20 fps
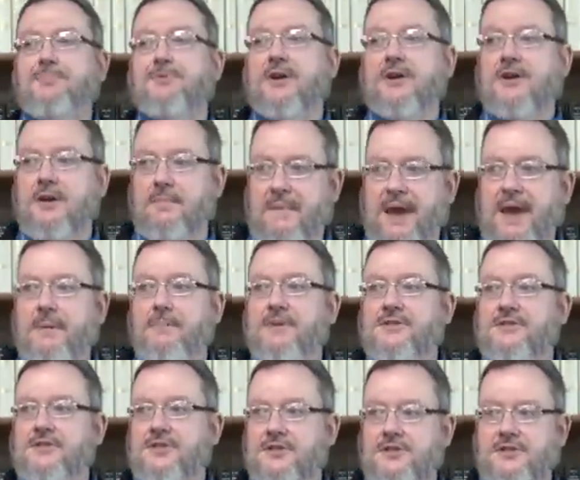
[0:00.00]
the
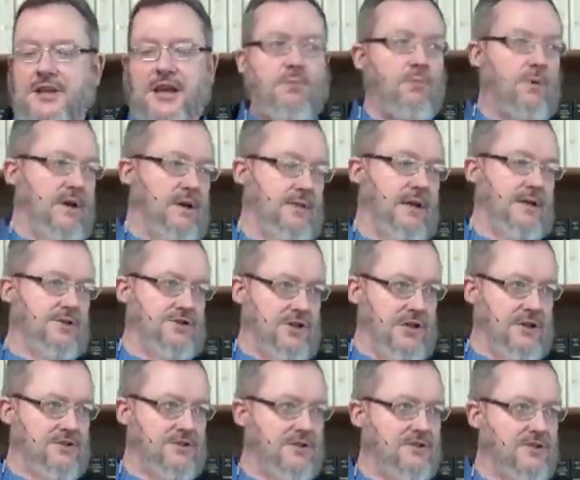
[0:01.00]
commandments the same way that
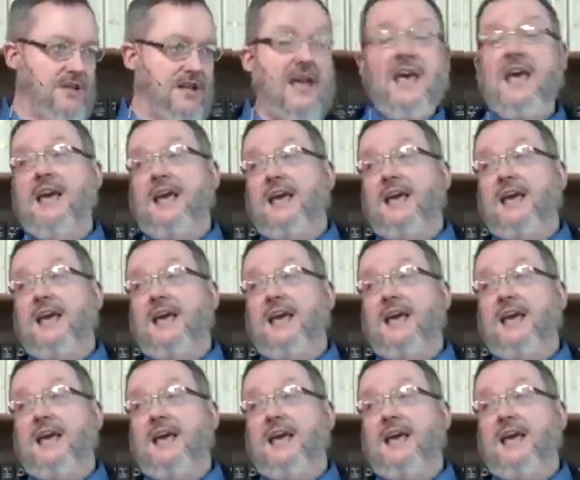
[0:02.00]
Jesus did.